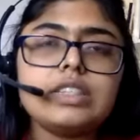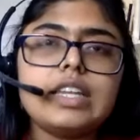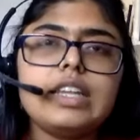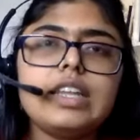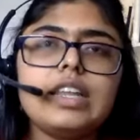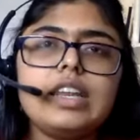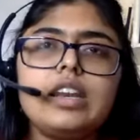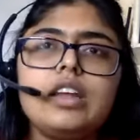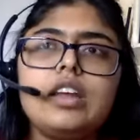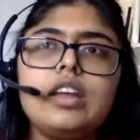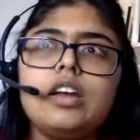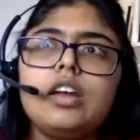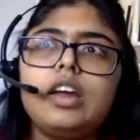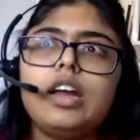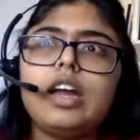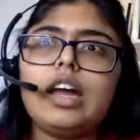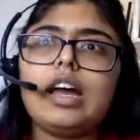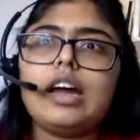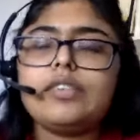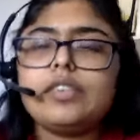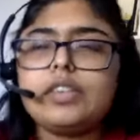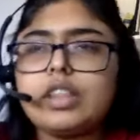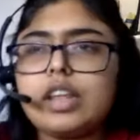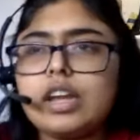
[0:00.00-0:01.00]
And then
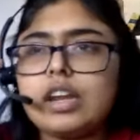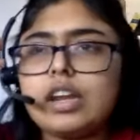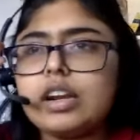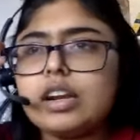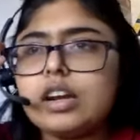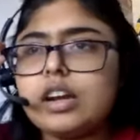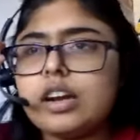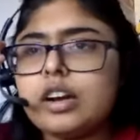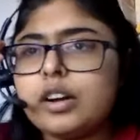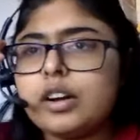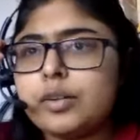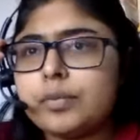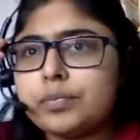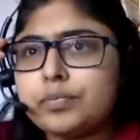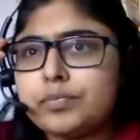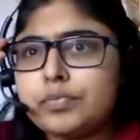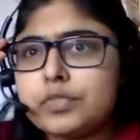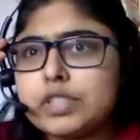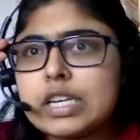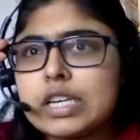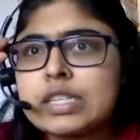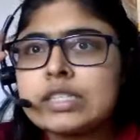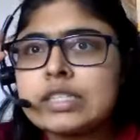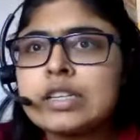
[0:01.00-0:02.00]
after that,
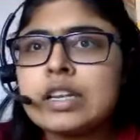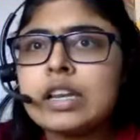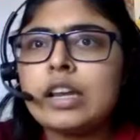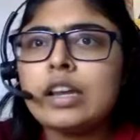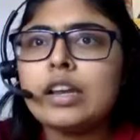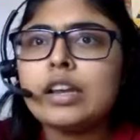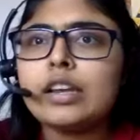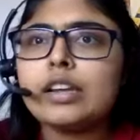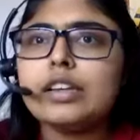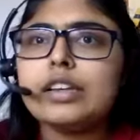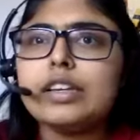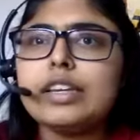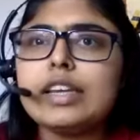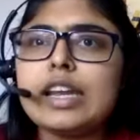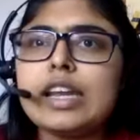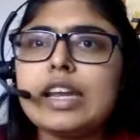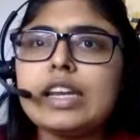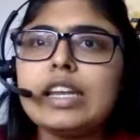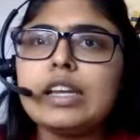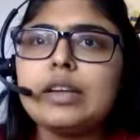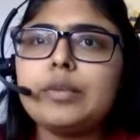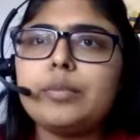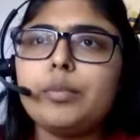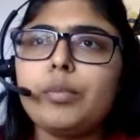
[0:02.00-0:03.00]
just
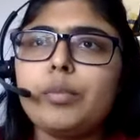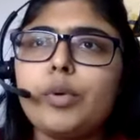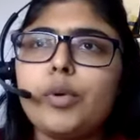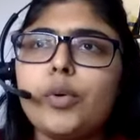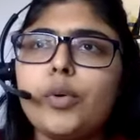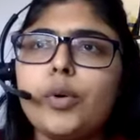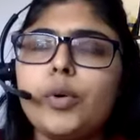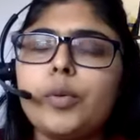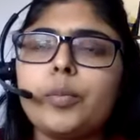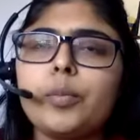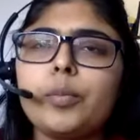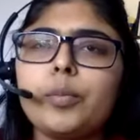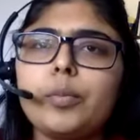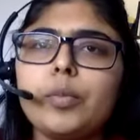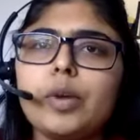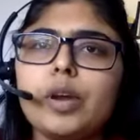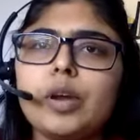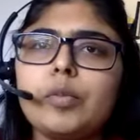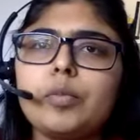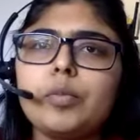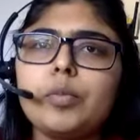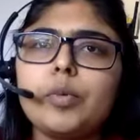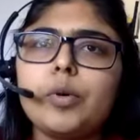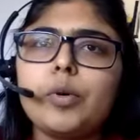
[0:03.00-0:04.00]
gaining more
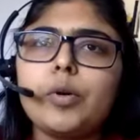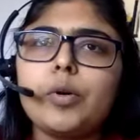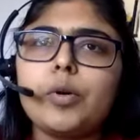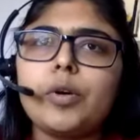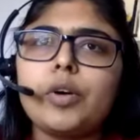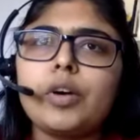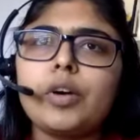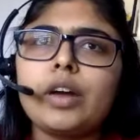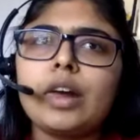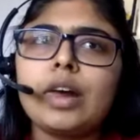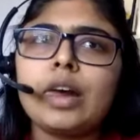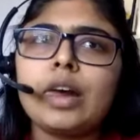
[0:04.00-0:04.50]
and more,